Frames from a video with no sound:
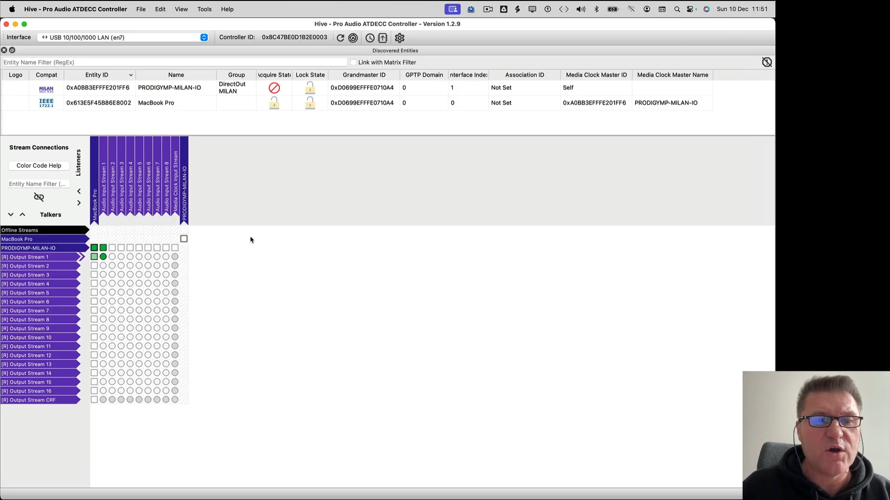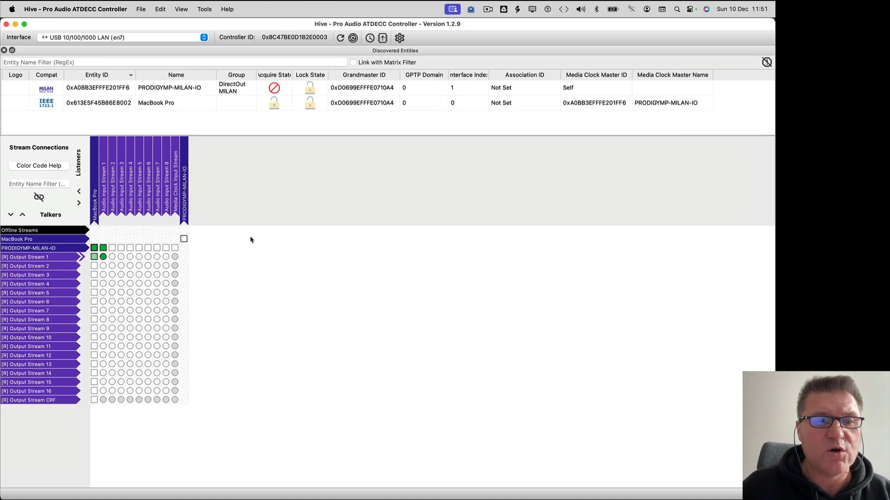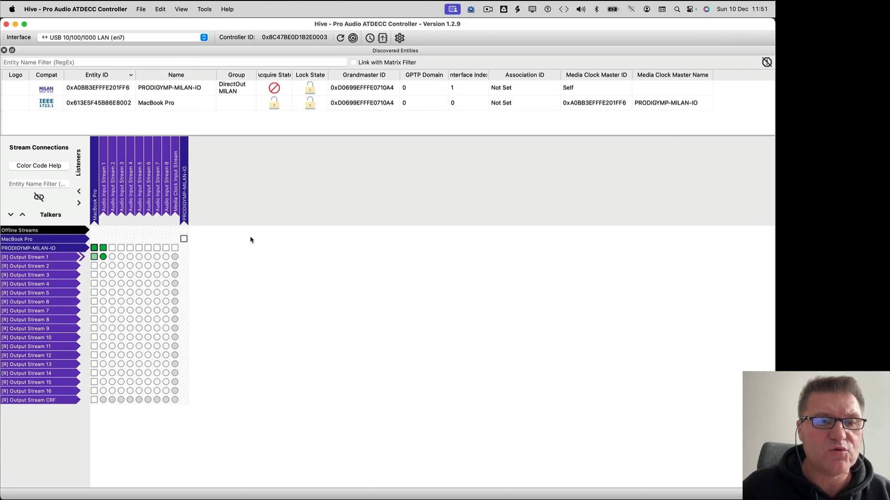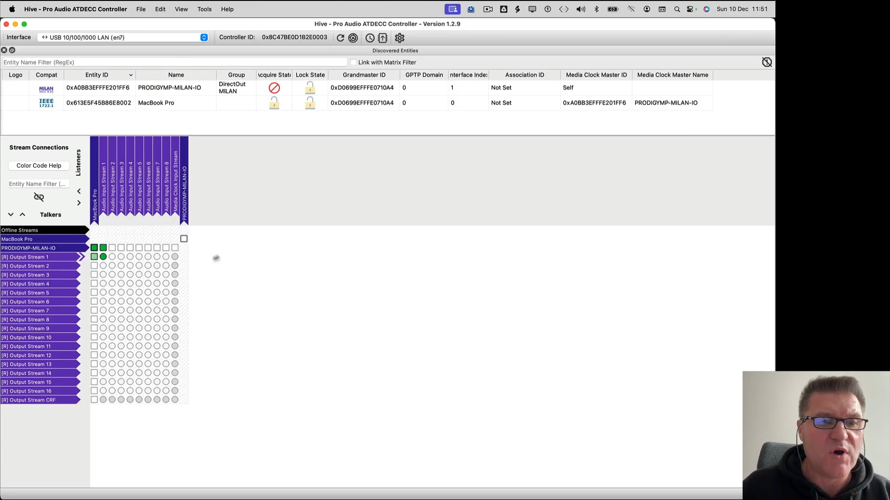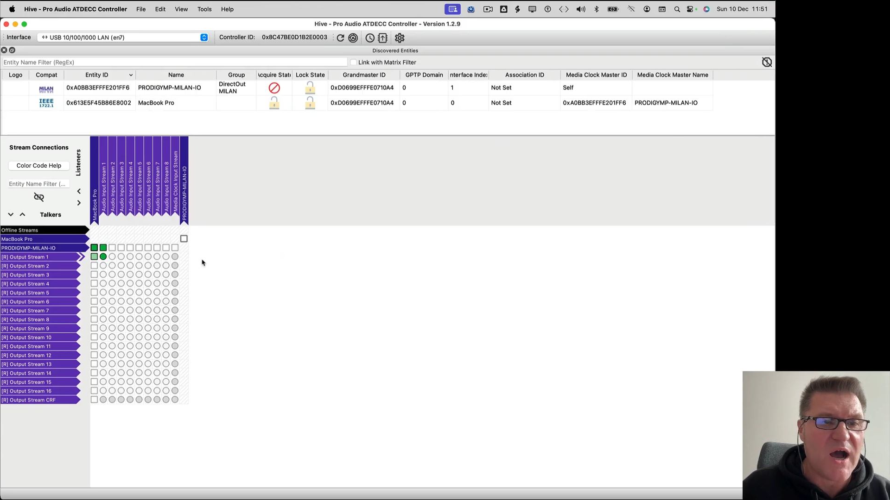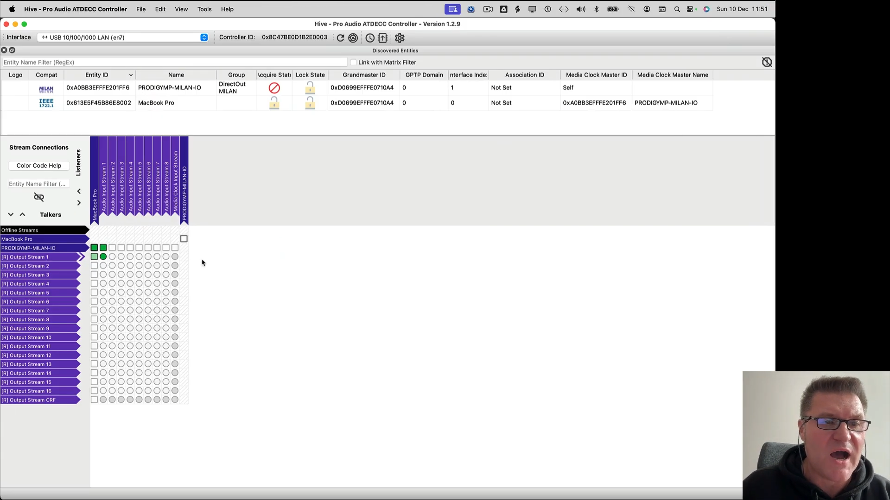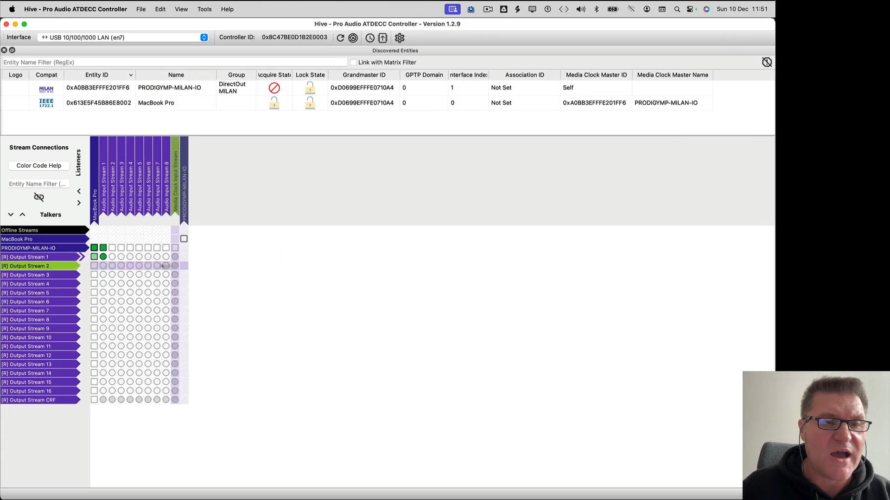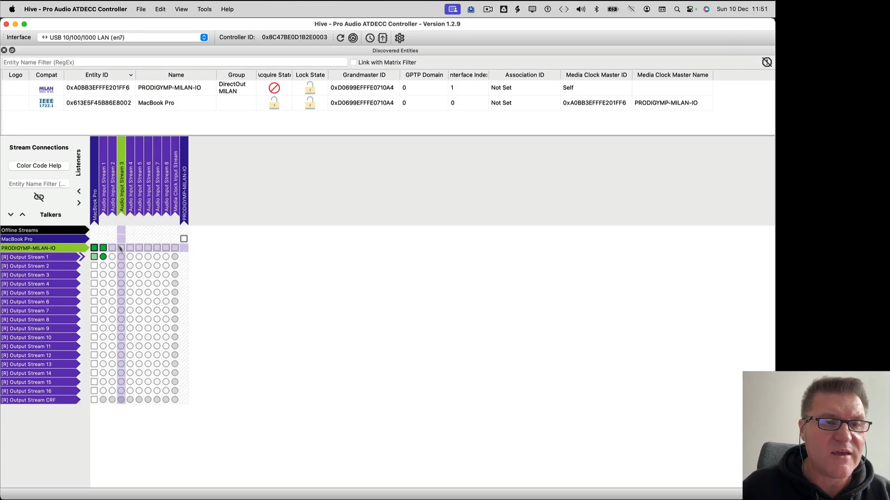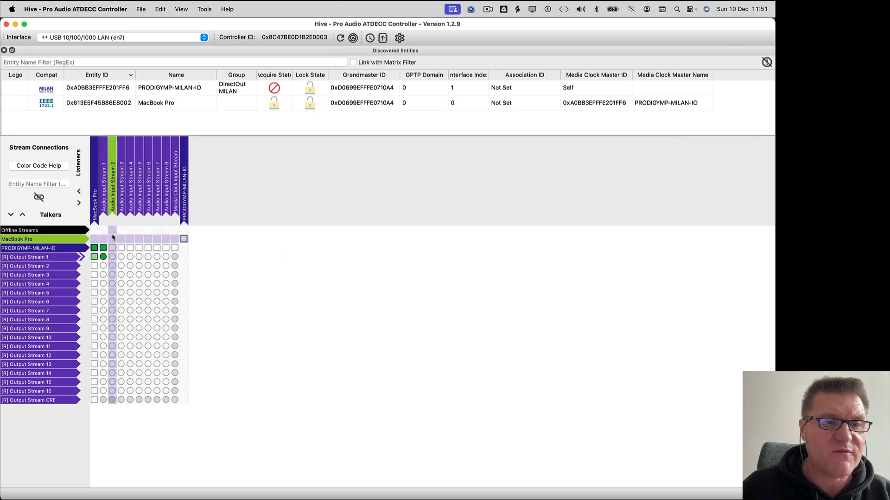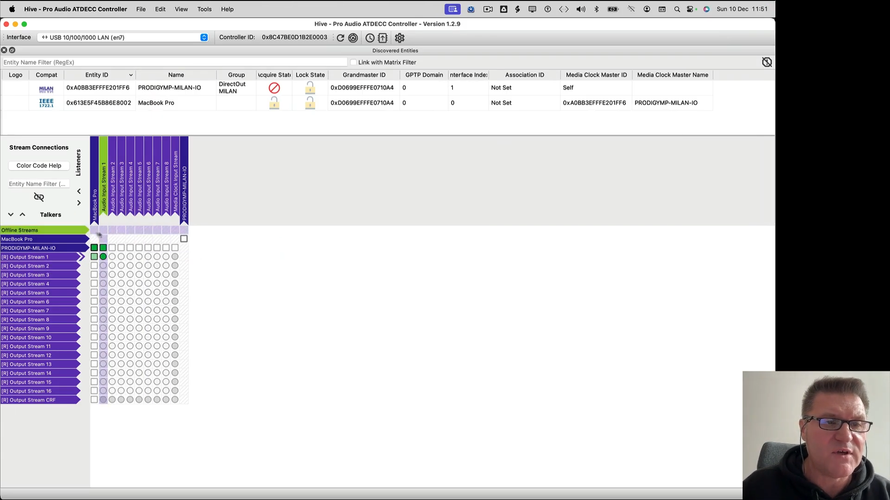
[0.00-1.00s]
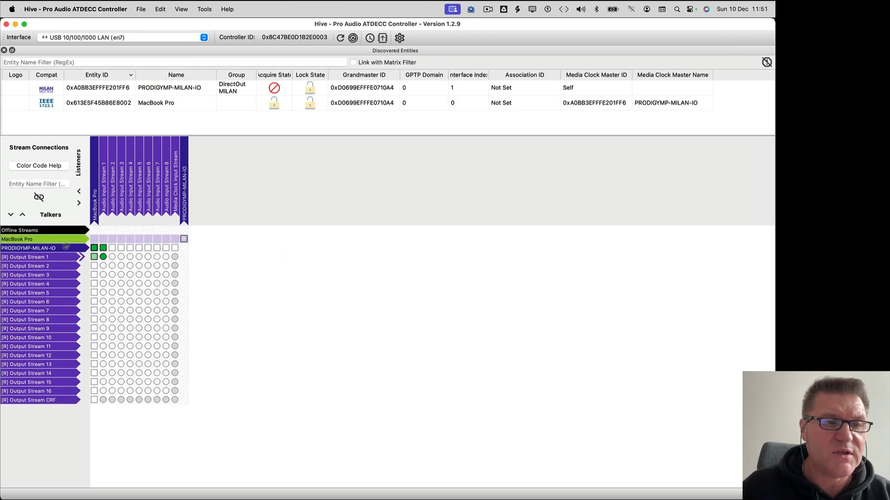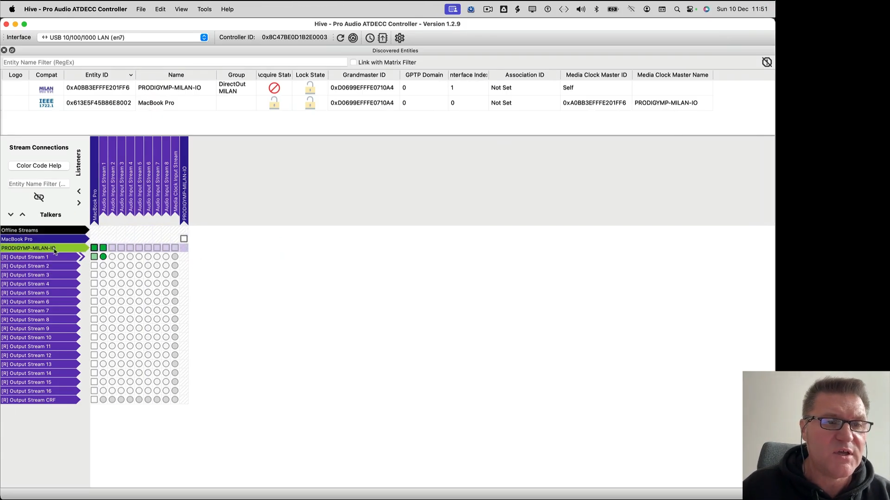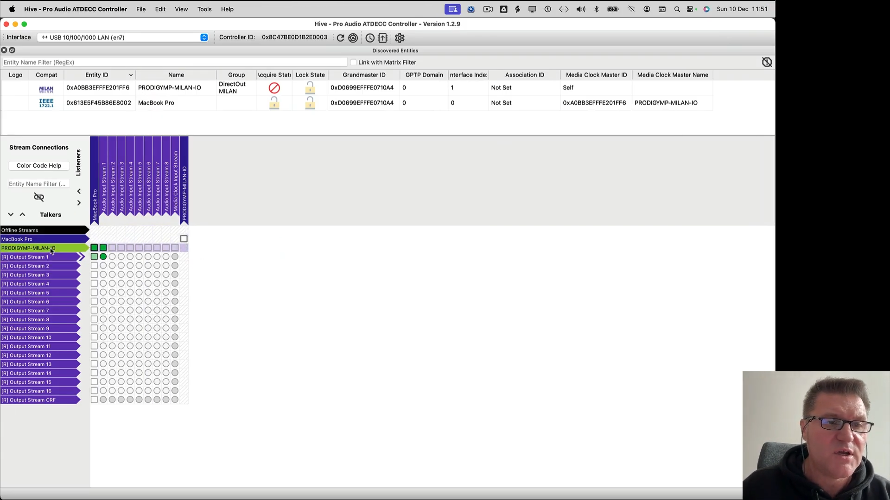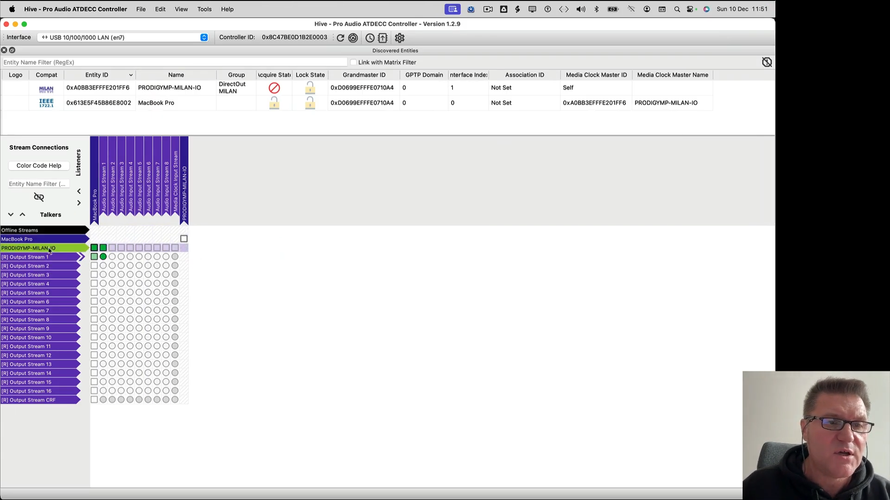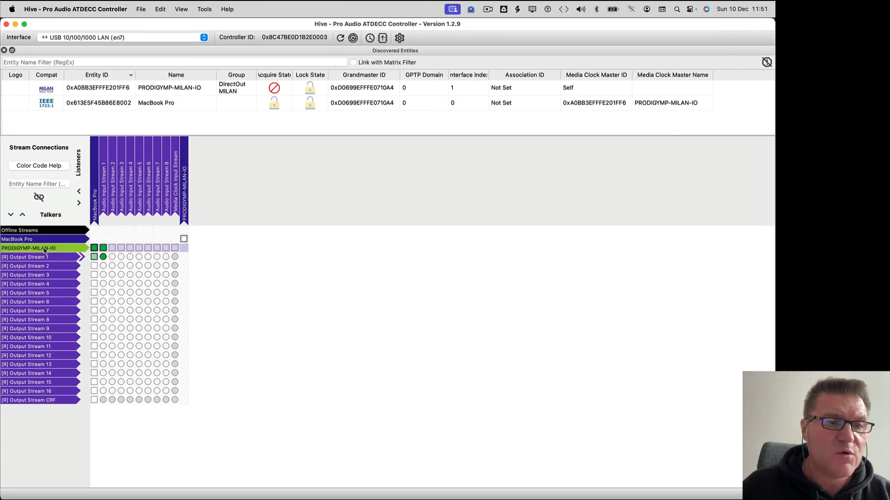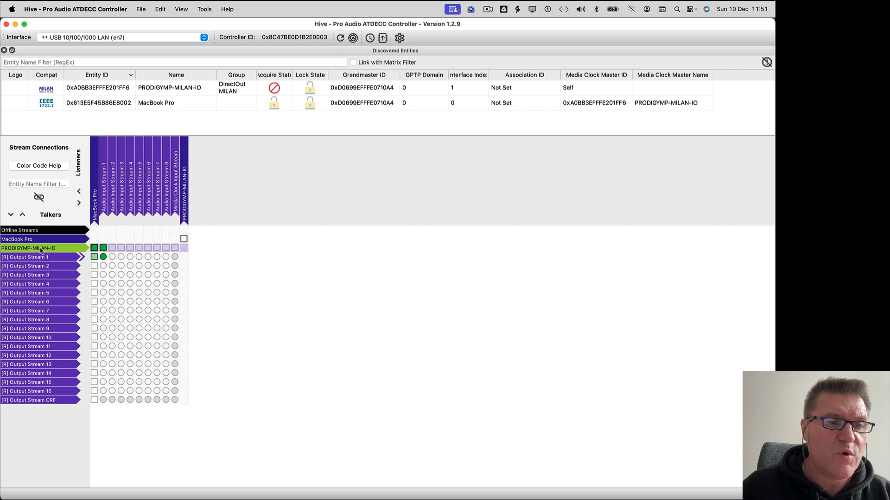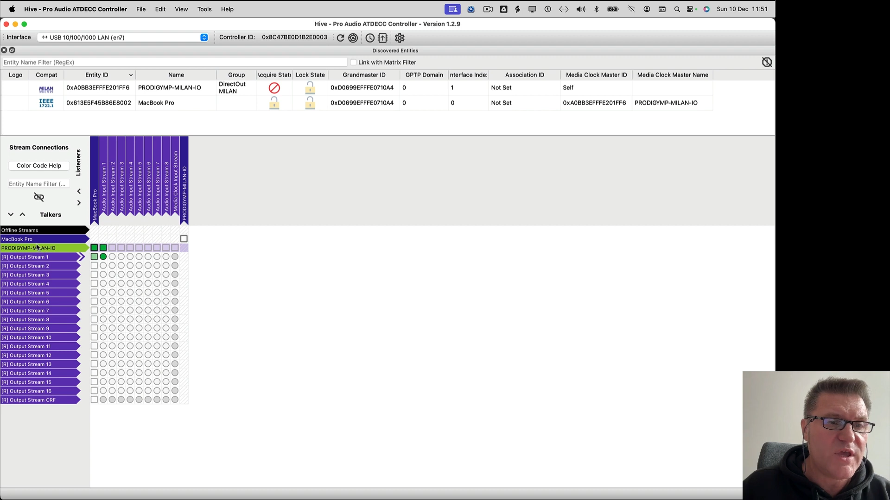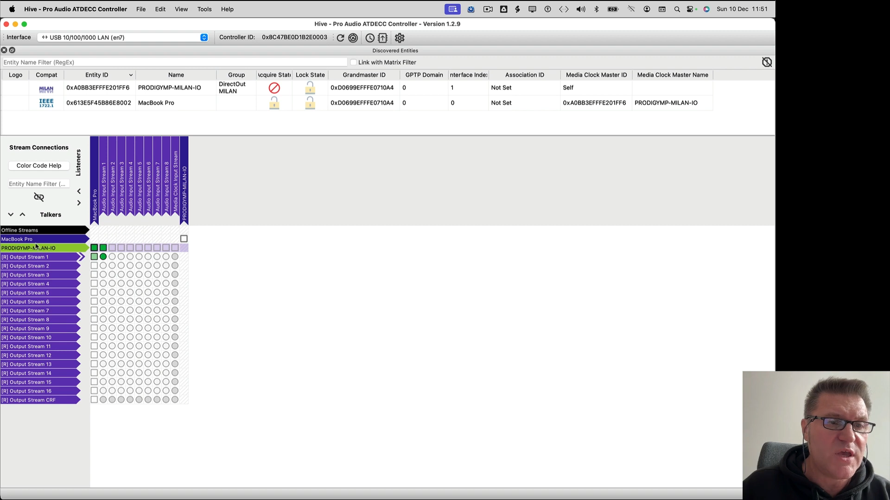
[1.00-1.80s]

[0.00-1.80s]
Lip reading: to Hive, we